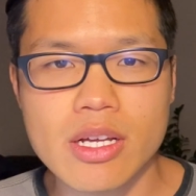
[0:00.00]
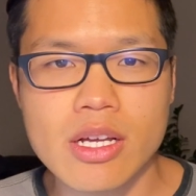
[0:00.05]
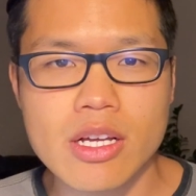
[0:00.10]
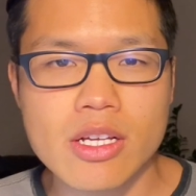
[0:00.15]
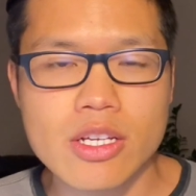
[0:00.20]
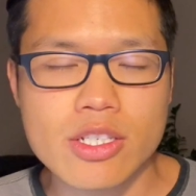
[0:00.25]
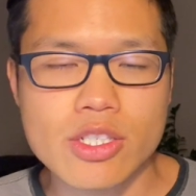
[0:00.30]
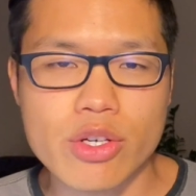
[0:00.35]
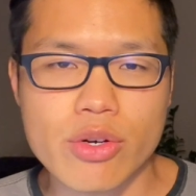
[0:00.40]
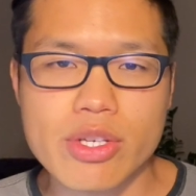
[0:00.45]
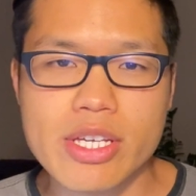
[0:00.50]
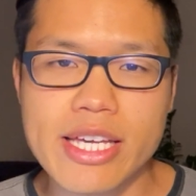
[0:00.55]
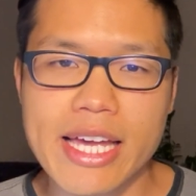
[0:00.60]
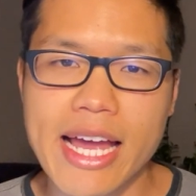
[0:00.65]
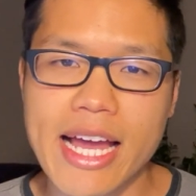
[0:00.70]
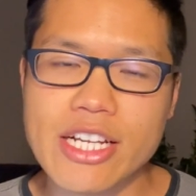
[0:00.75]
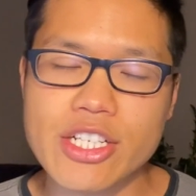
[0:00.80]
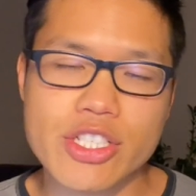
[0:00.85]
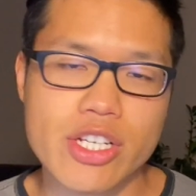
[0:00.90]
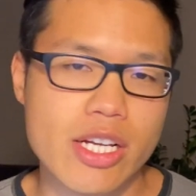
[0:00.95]
So you
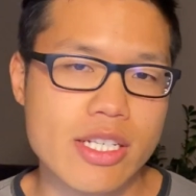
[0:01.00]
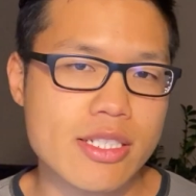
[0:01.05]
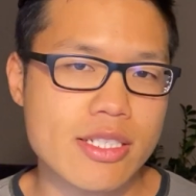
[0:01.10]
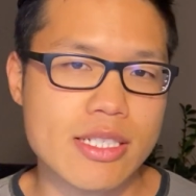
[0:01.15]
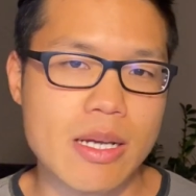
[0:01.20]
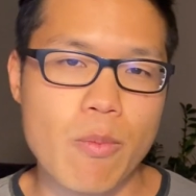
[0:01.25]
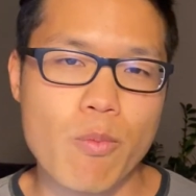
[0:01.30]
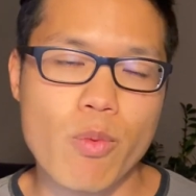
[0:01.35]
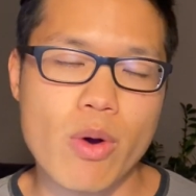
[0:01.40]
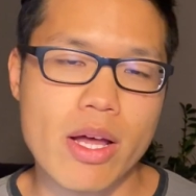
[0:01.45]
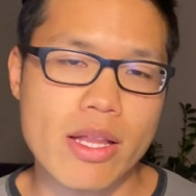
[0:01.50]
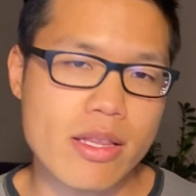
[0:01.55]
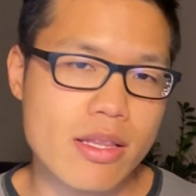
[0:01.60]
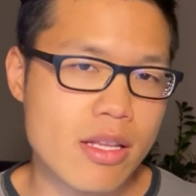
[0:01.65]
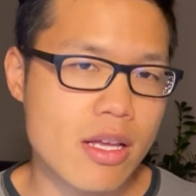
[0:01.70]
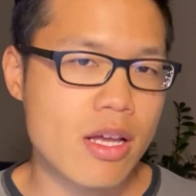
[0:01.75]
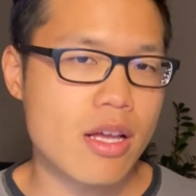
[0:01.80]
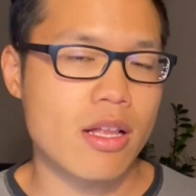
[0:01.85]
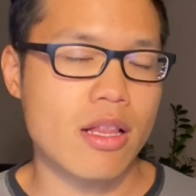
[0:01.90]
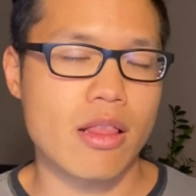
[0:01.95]
can't just someone
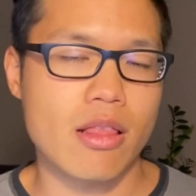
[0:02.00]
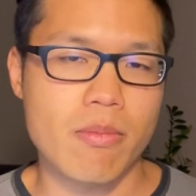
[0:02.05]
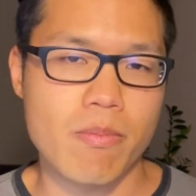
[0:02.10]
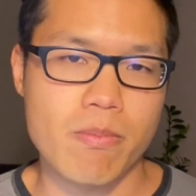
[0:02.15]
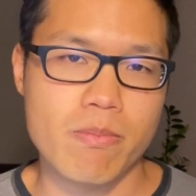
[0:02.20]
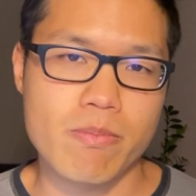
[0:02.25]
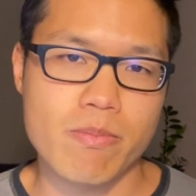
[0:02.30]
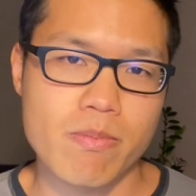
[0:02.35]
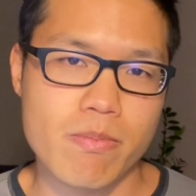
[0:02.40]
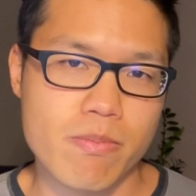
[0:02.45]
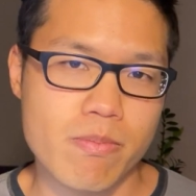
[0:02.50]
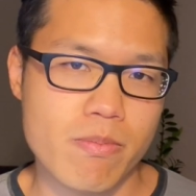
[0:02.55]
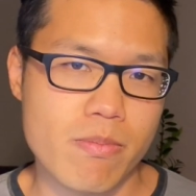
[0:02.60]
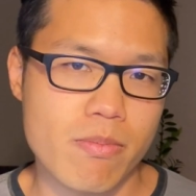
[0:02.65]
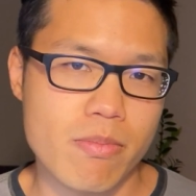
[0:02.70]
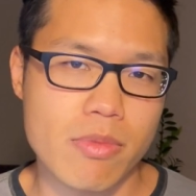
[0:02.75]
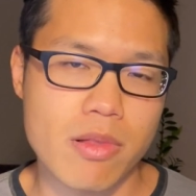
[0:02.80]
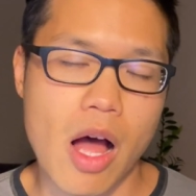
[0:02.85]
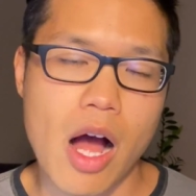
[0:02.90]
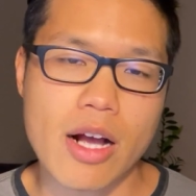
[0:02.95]

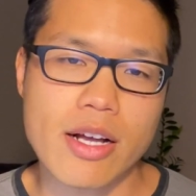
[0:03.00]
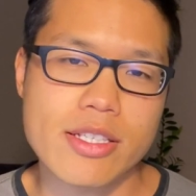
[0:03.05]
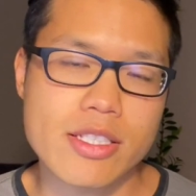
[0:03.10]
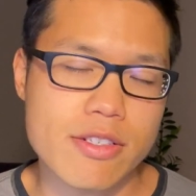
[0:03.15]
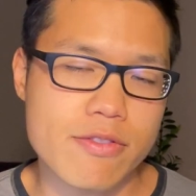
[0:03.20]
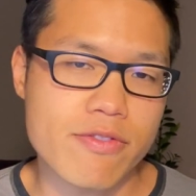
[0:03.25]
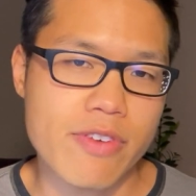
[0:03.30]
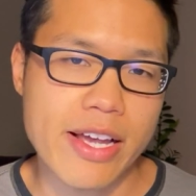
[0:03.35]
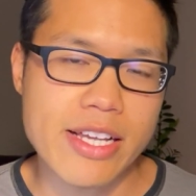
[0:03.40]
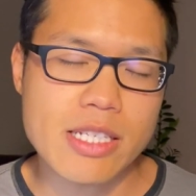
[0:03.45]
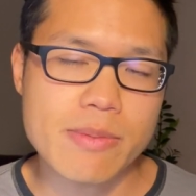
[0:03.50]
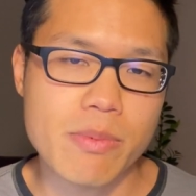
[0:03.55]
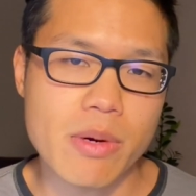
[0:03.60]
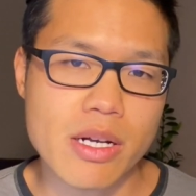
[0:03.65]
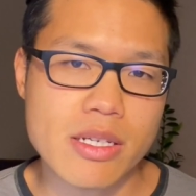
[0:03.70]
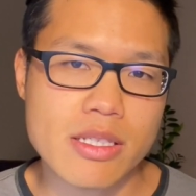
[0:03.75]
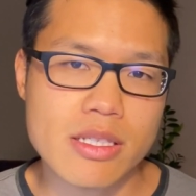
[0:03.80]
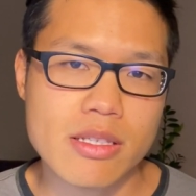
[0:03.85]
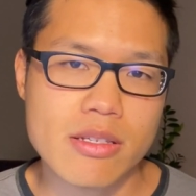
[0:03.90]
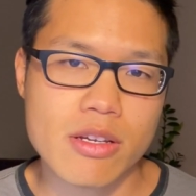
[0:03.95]
log into Facebook,
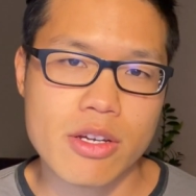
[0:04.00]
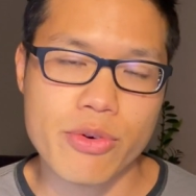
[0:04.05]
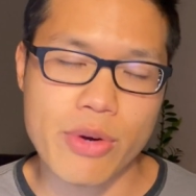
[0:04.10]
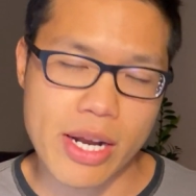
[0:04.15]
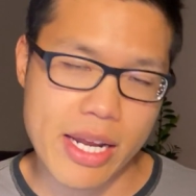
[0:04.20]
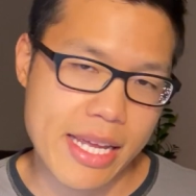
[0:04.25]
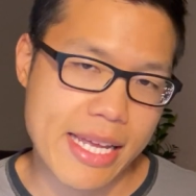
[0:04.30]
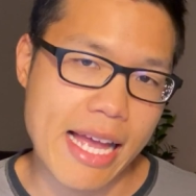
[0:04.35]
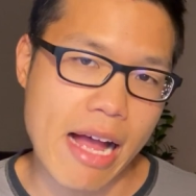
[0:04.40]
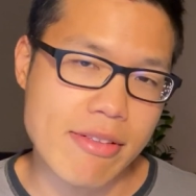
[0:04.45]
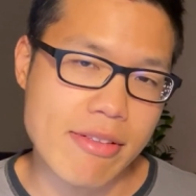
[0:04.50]
create an account